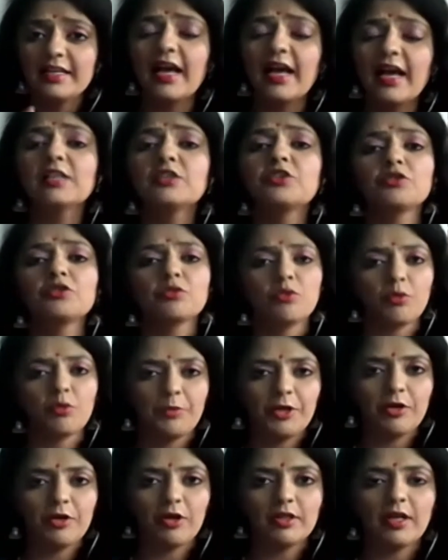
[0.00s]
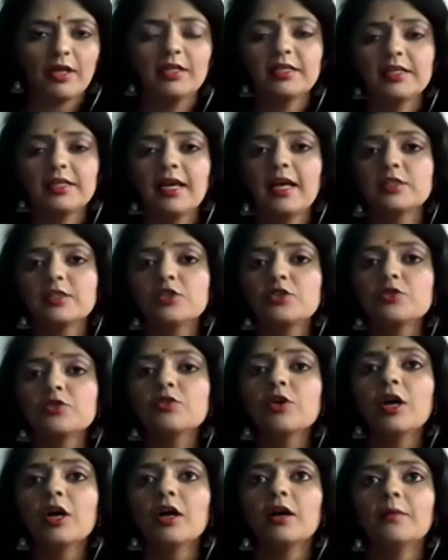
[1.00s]
It has to go beyond that. It
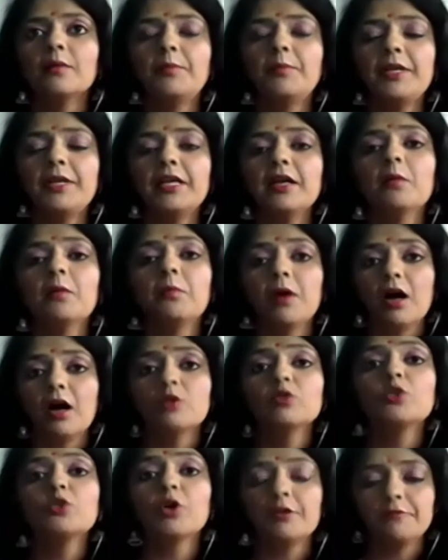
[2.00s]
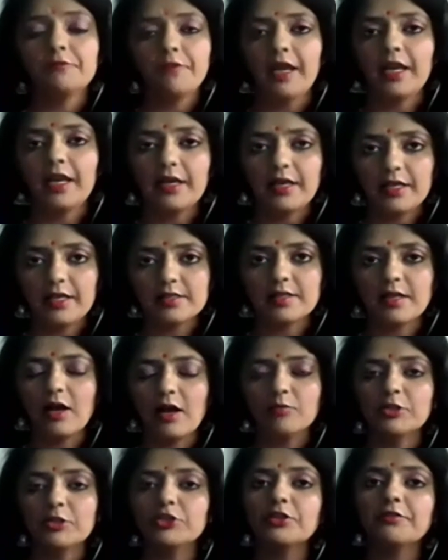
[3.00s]
has to be about awareness.